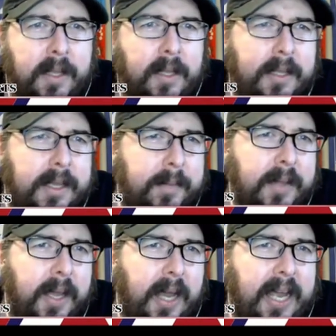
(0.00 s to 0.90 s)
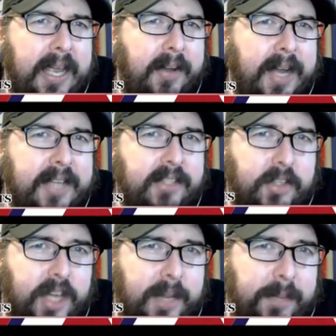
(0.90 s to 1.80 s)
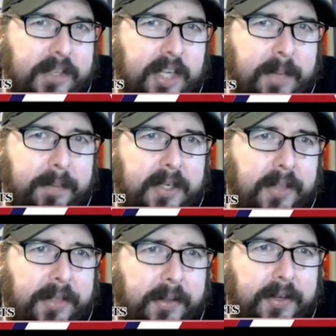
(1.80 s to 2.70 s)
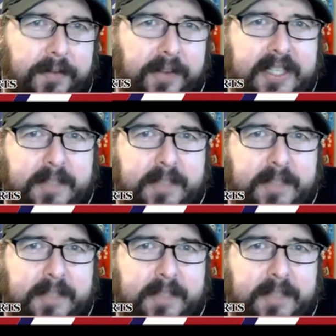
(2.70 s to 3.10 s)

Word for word: Yeah. Uh, international championship. Gunther defeats